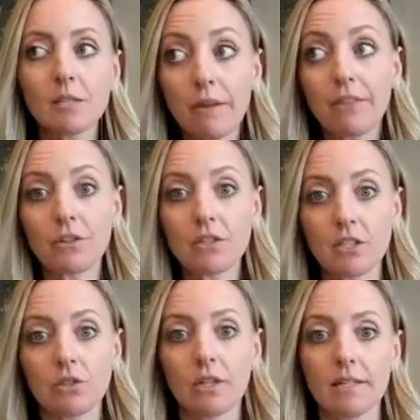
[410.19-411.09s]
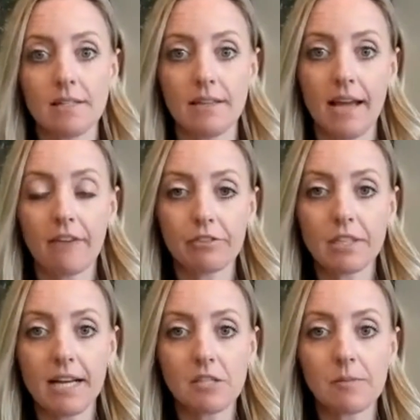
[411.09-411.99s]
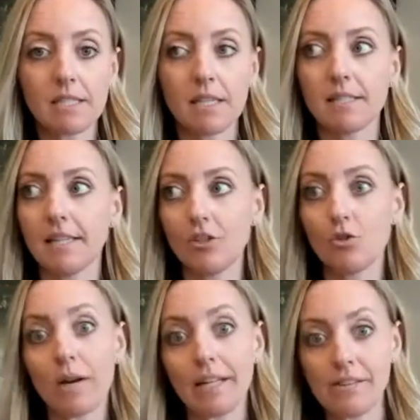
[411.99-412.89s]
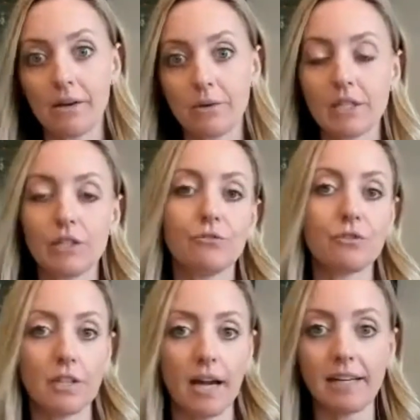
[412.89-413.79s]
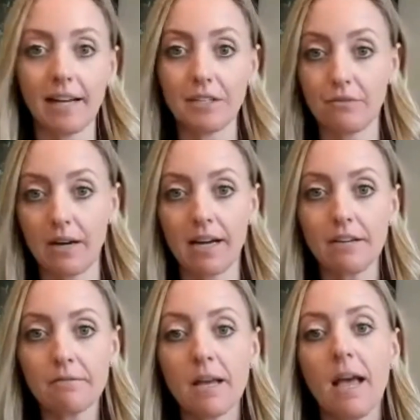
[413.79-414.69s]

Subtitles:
but they're still going to see the advertisements that say $20,000 for $995.